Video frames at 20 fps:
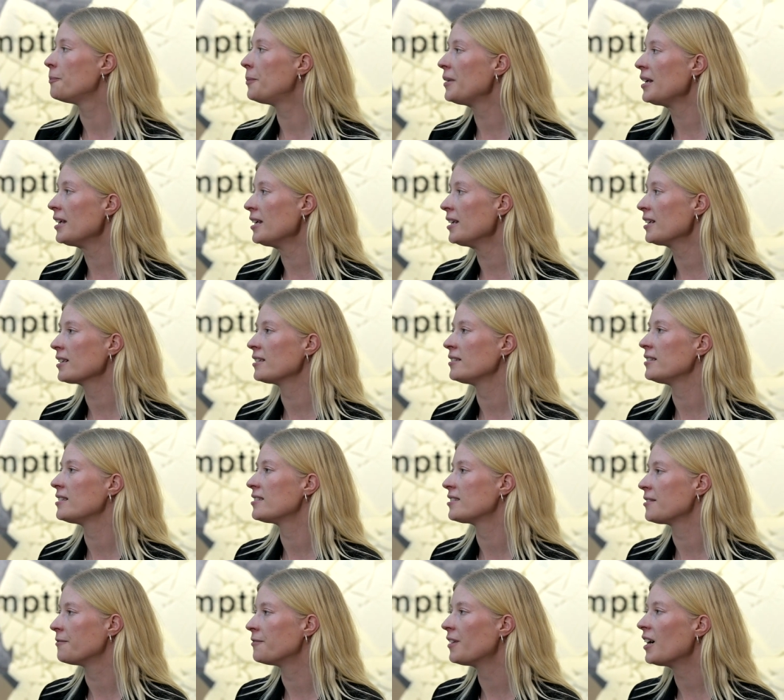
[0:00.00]
being in
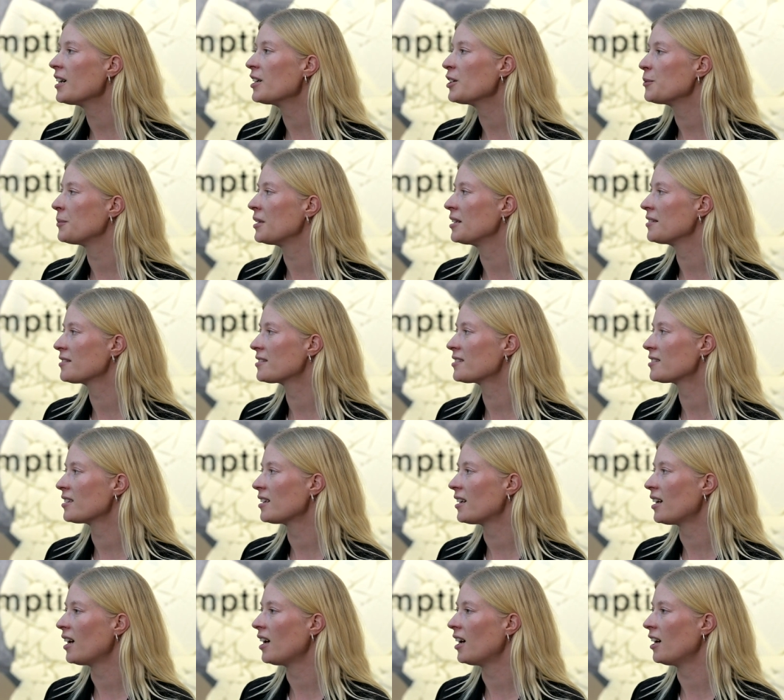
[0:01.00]
this environment
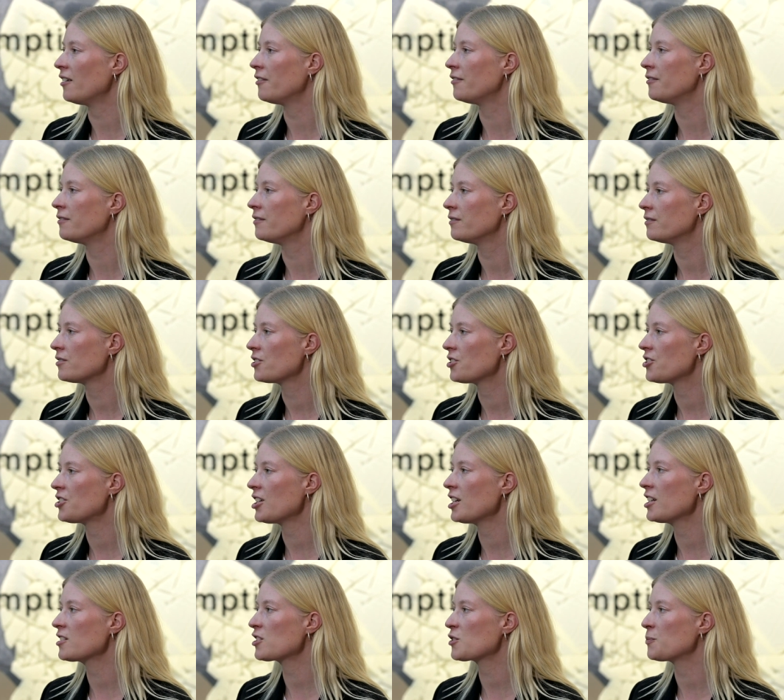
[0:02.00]
have
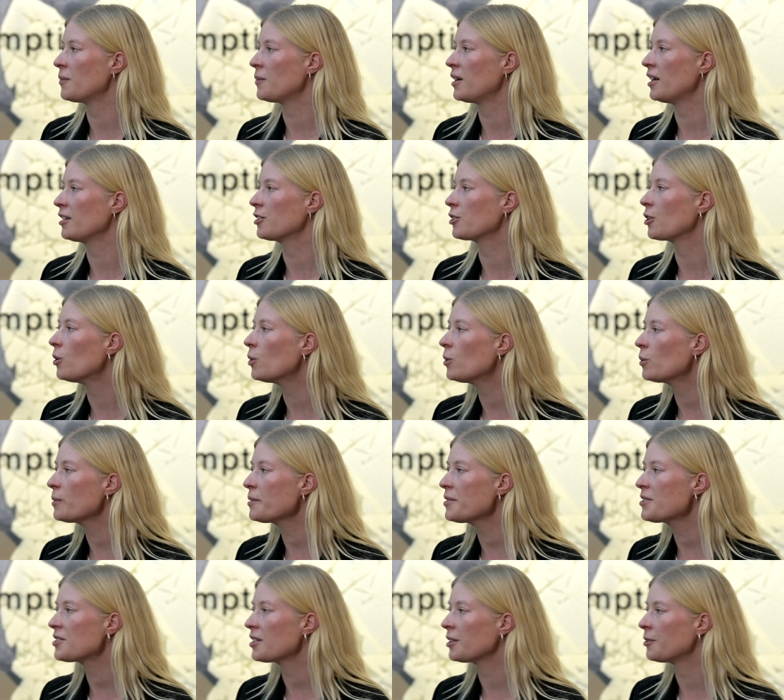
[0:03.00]
changed my
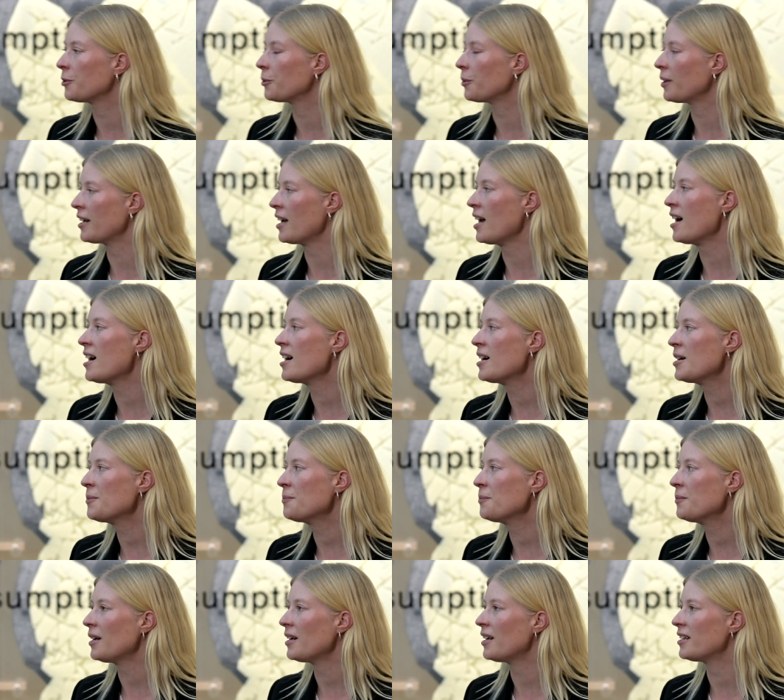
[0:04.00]
goals and who I
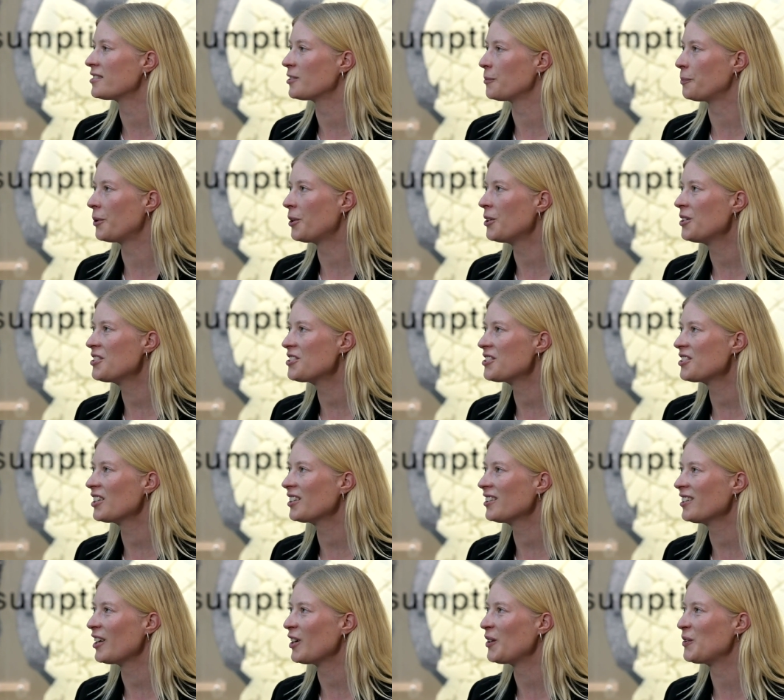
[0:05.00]
am as a
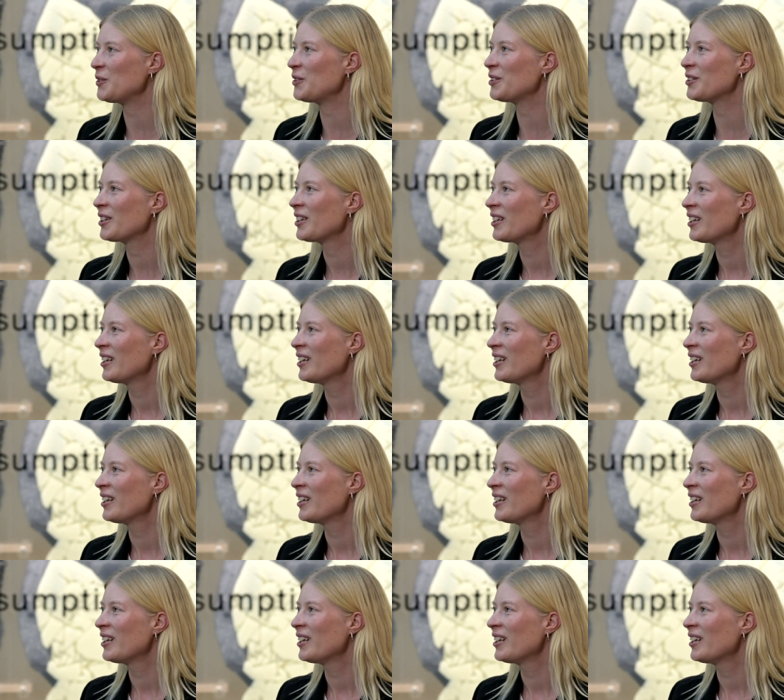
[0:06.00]
person and